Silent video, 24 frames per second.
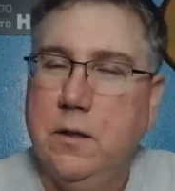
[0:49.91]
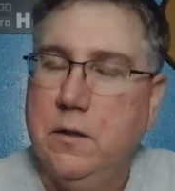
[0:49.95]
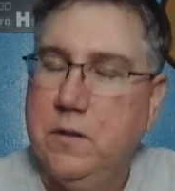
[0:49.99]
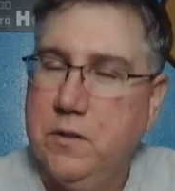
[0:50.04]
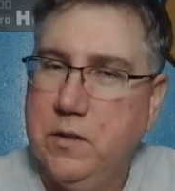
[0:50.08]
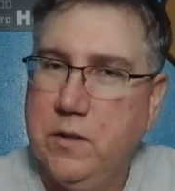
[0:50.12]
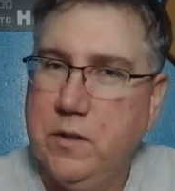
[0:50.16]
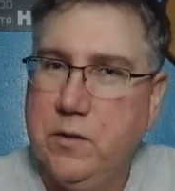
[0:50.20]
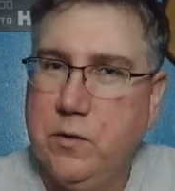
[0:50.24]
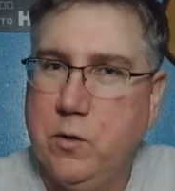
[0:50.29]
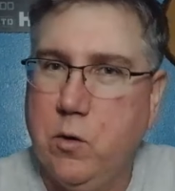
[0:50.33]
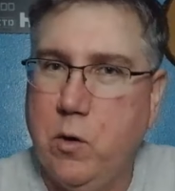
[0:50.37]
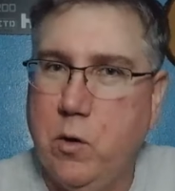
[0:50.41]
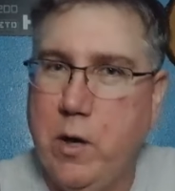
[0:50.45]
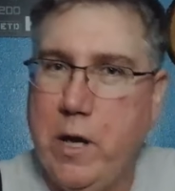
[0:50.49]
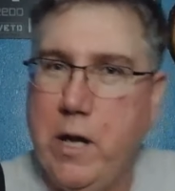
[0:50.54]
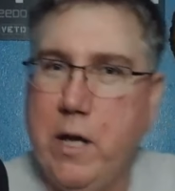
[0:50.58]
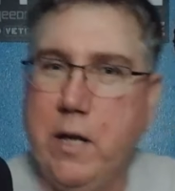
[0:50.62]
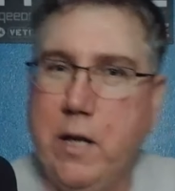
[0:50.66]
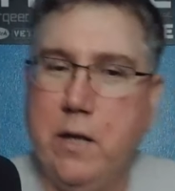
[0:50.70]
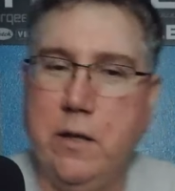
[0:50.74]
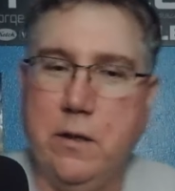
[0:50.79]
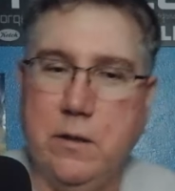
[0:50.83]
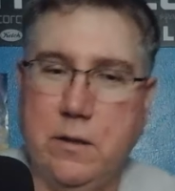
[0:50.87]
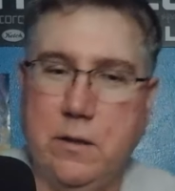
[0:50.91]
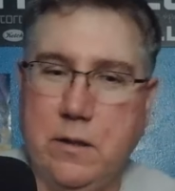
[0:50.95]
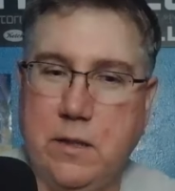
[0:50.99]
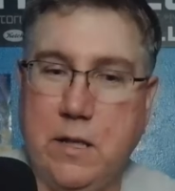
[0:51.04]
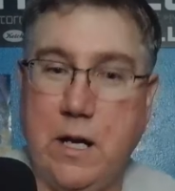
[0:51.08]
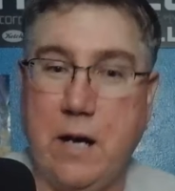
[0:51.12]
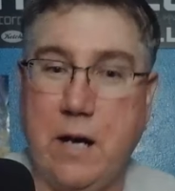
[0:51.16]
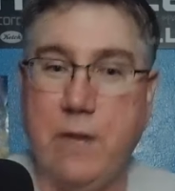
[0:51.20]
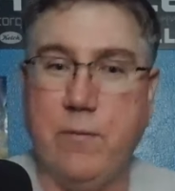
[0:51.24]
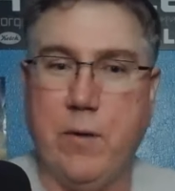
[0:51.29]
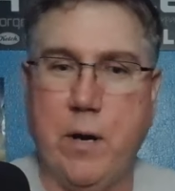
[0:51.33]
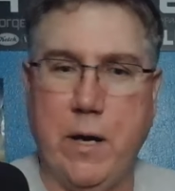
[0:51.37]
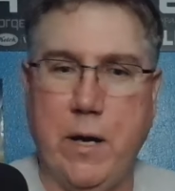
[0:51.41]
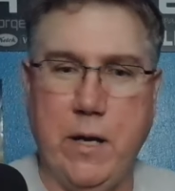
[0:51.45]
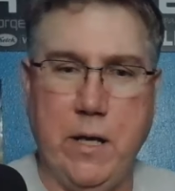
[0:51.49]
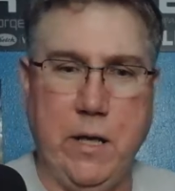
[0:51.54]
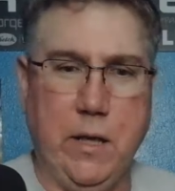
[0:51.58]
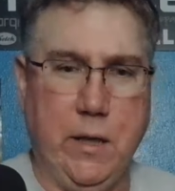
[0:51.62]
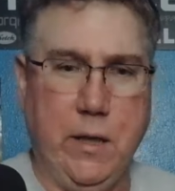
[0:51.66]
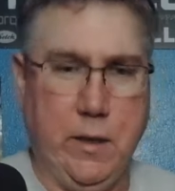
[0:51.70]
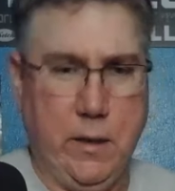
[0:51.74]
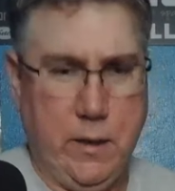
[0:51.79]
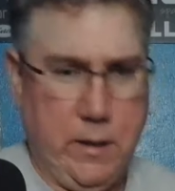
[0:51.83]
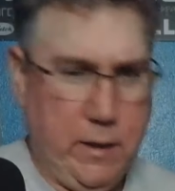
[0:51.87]
So let's go ahead and dive right
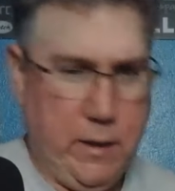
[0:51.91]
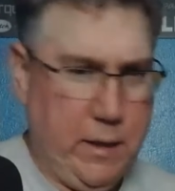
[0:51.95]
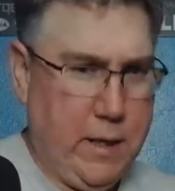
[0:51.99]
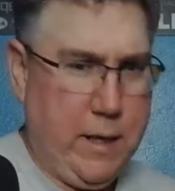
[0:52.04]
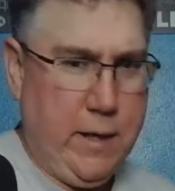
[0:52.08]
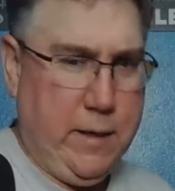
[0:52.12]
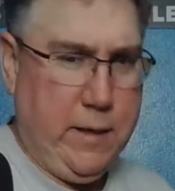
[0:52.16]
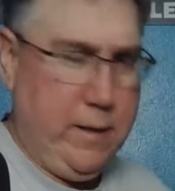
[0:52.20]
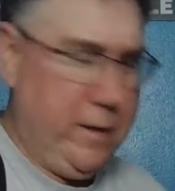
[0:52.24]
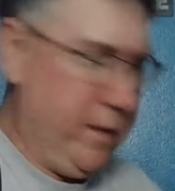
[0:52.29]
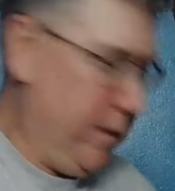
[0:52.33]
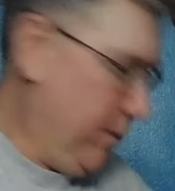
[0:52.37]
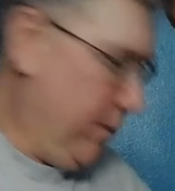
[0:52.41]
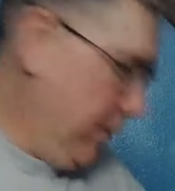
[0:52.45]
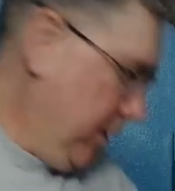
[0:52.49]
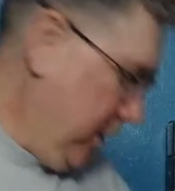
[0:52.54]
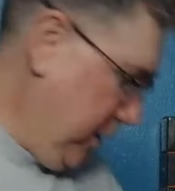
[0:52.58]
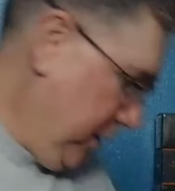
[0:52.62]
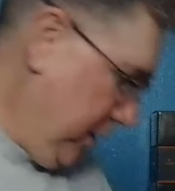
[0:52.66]
in. I got it down